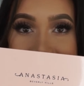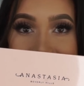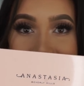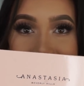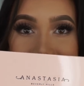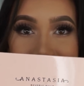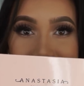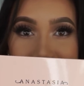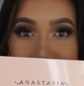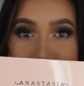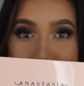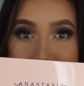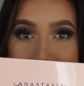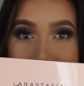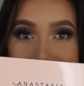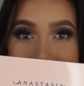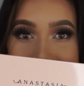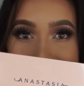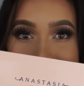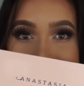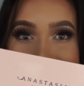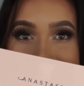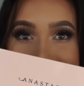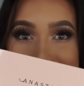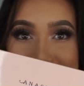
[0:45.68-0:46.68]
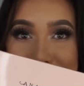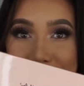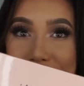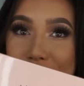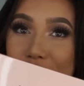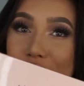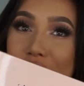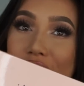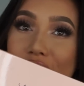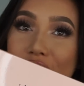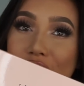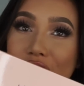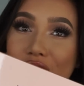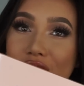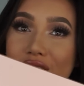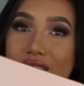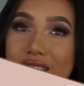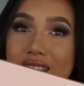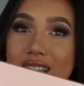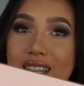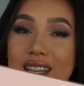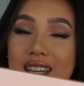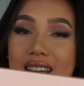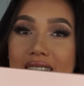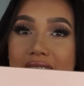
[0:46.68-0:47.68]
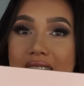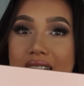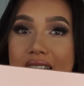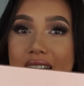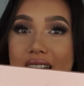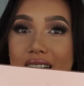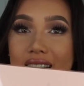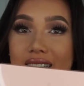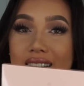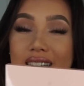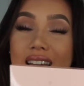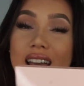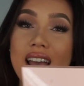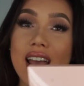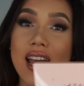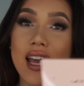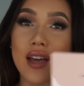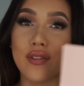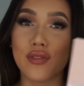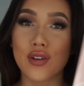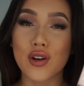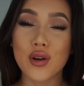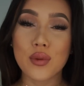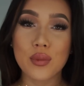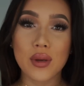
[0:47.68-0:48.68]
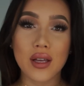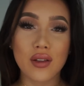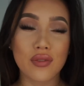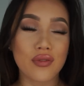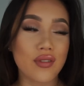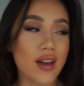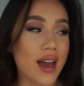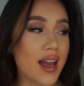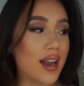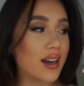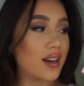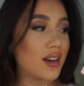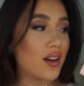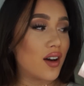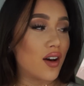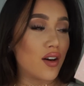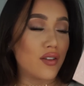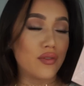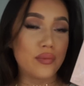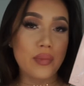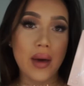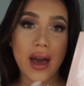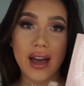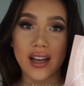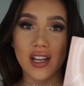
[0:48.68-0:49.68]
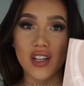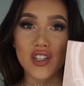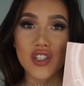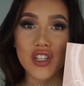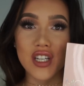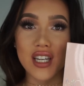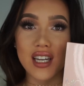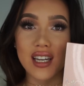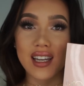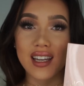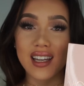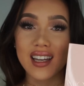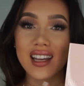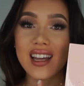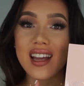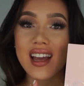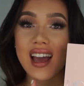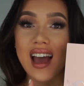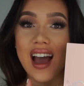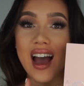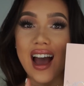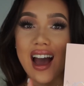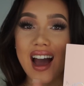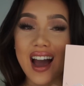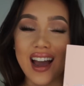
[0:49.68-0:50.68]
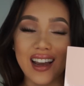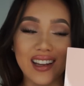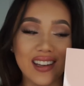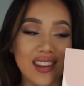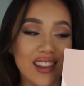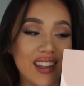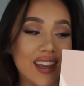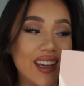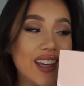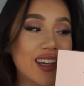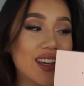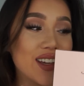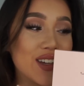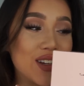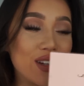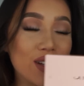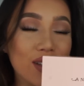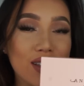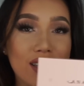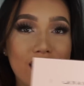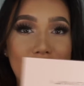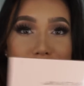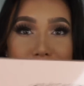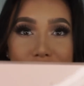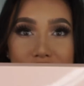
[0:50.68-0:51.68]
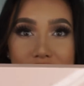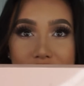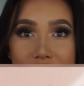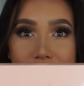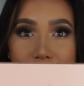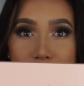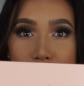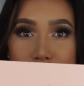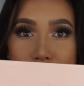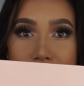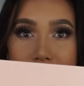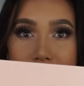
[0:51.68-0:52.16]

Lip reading: and it's pink, and it's very girly, and if you're a big fan of packaging, I think you'll love this